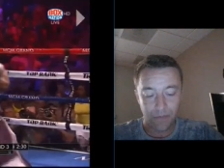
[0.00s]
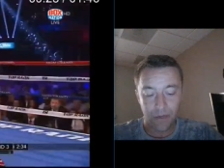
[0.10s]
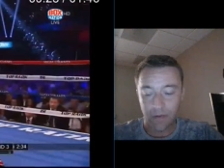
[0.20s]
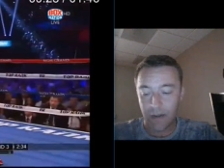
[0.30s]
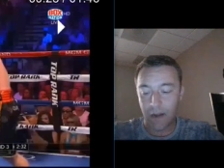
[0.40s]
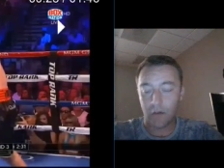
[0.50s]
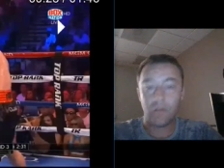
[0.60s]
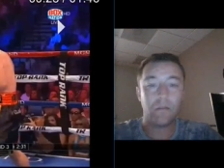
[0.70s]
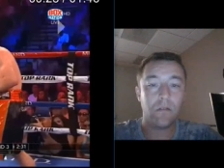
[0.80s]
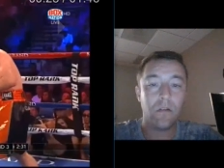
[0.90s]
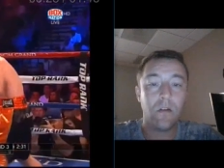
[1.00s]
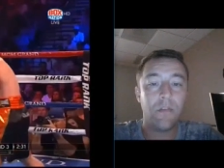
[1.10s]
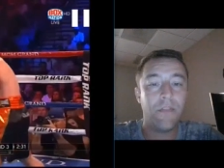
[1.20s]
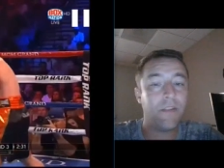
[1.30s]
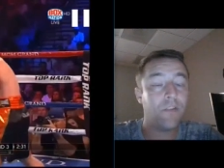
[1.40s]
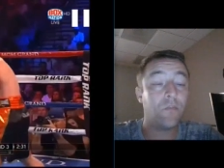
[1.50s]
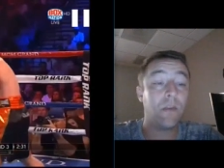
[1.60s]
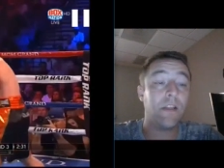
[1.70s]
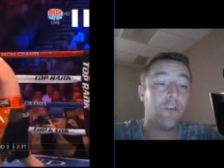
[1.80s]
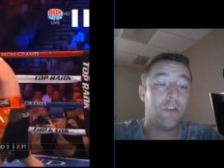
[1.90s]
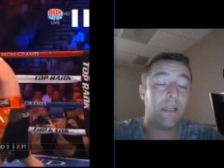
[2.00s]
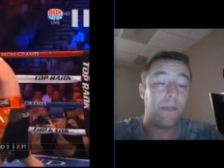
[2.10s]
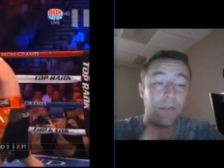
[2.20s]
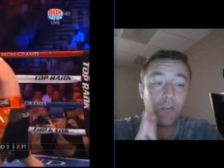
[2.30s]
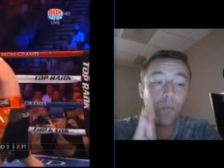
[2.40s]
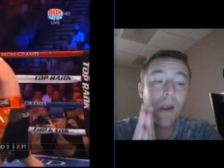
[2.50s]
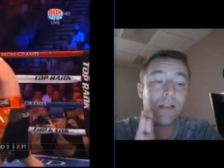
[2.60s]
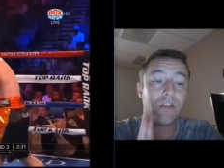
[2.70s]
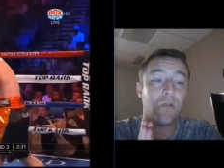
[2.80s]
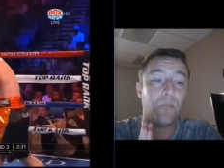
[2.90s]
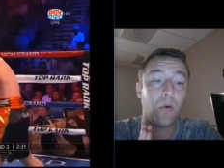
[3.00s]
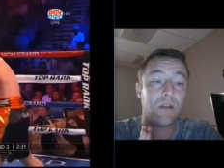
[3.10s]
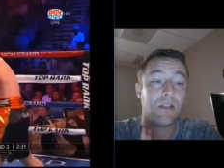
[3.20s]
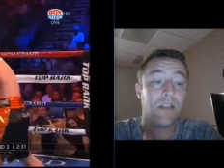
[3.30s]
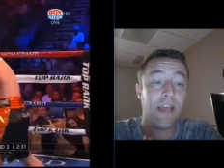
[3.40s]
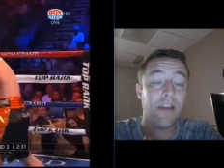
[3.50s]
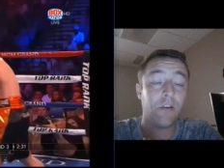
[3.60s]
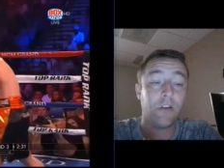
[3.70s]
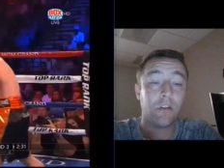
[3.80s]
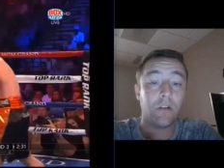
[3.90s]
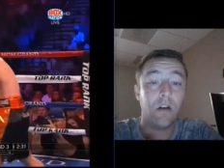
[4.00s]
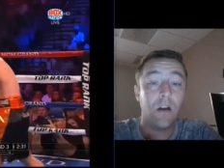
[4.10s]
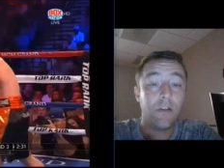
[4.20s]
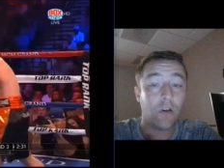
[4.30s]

Now, this is really interesting, and this is why it's so important to layer your your